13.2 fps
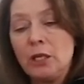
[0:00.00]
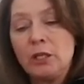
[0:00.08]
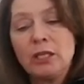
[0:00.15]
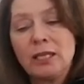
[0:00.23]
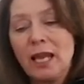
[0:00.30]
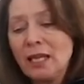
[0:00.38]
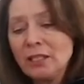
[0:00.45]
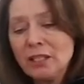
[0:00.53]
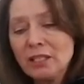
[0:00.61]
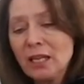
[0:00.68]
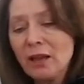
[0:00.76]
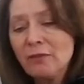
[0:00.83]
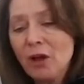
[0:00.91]
"You can't
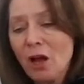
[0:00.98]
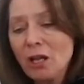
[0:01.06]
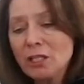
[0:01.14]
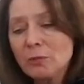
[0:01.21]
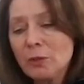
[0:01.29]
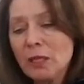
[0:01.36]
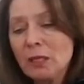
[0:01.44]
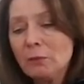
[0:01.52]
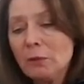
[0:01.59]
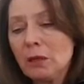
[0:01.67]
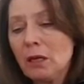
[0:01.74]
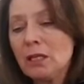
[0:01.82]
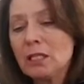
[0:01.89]
just have a hawk's beak
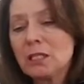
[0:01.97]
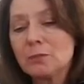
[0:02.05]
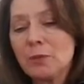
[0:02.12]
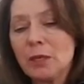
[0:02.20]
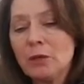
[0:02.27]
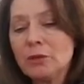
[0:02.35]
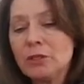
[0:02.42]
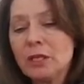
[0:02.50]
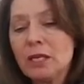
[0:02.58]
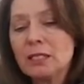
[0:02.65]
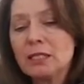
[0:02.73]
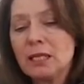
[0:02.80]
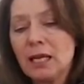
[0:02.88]
on a
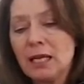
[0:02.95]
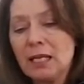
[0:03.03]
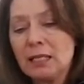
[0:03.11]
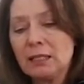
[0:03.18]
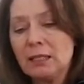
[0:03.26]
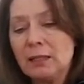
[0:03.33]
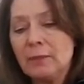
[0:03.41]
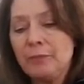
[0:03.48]
sparrow-sized head,